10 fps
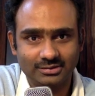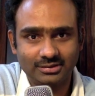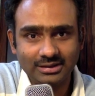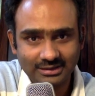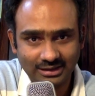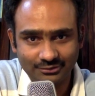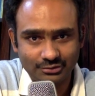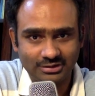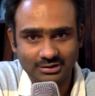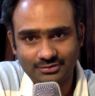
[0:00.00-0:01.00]
Okay, they have to
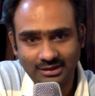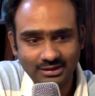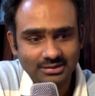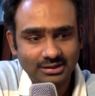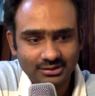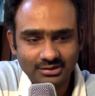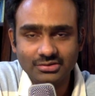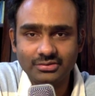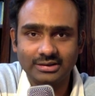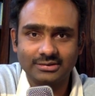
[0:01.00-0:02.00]
satisfy the
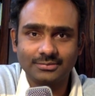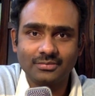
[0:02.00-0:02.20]
constraints.